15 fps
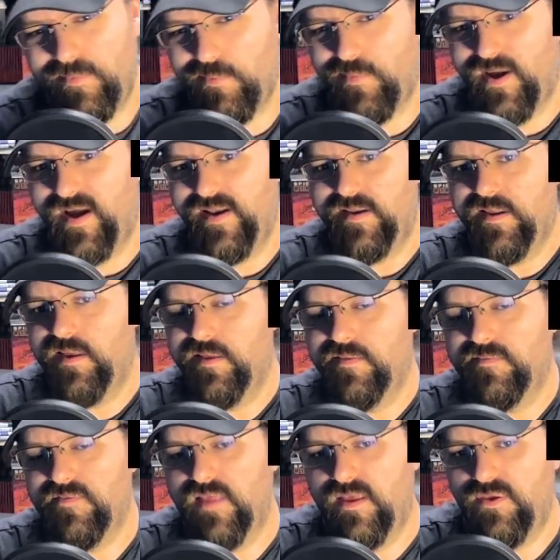mind,
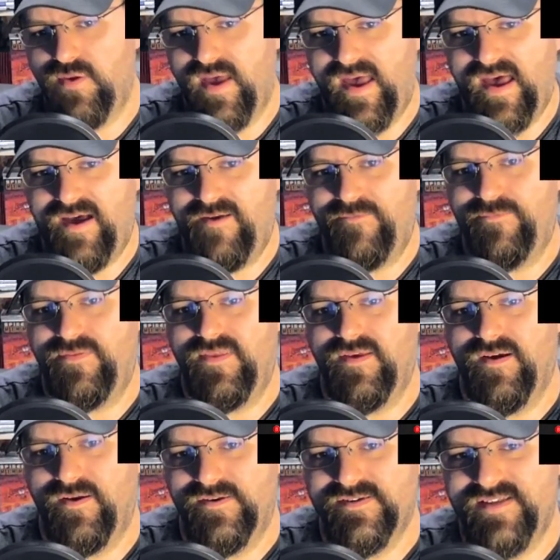is that you have to
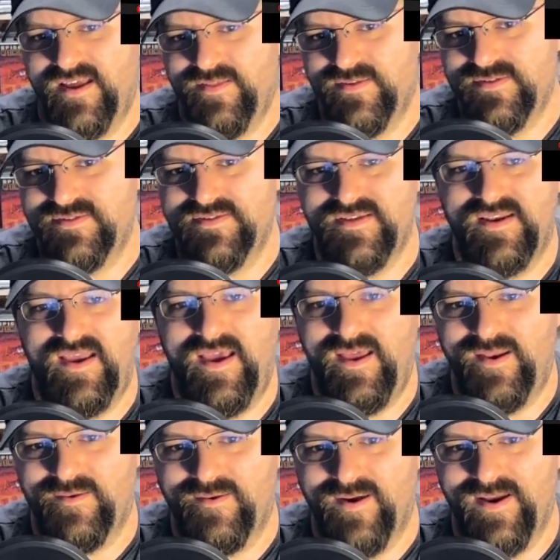understand this is an
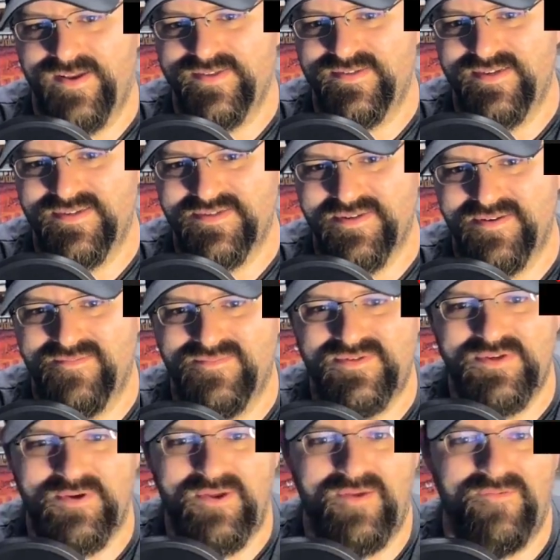integrated system.
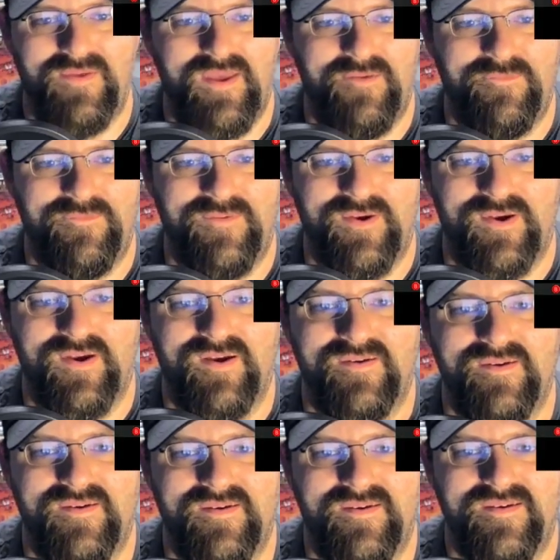So if you're
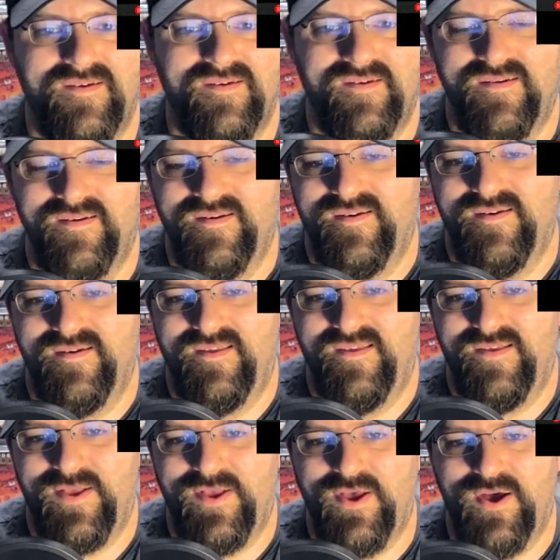
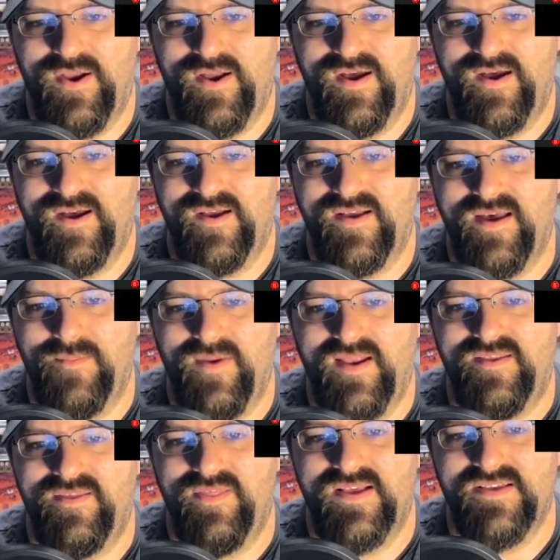gonna come
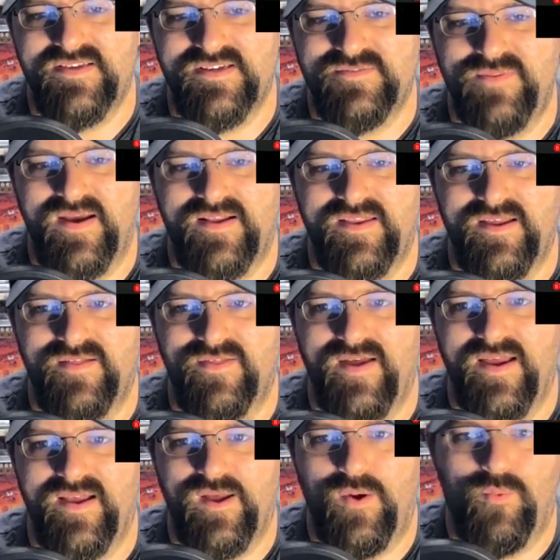into this expecting
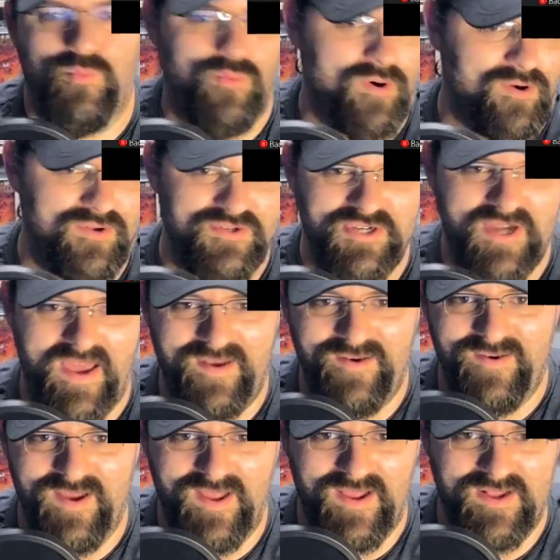like
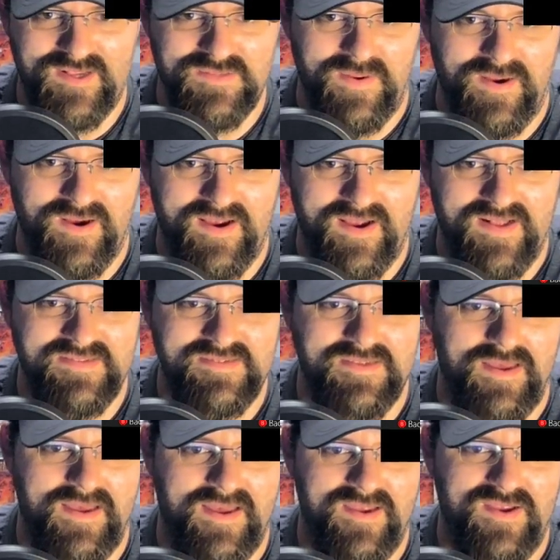world-shattering experience,
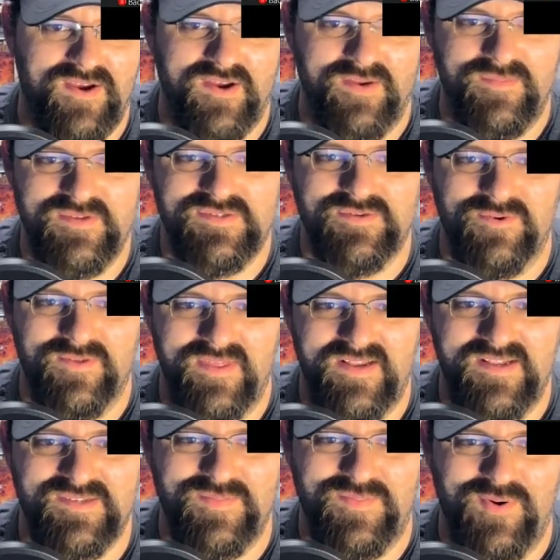you're gonna be sorely
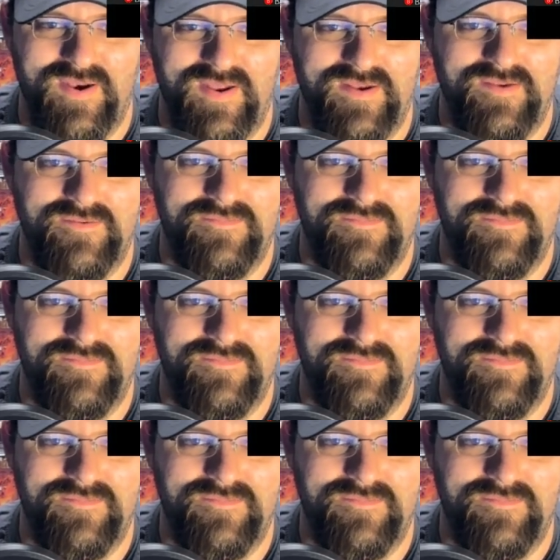disappointed.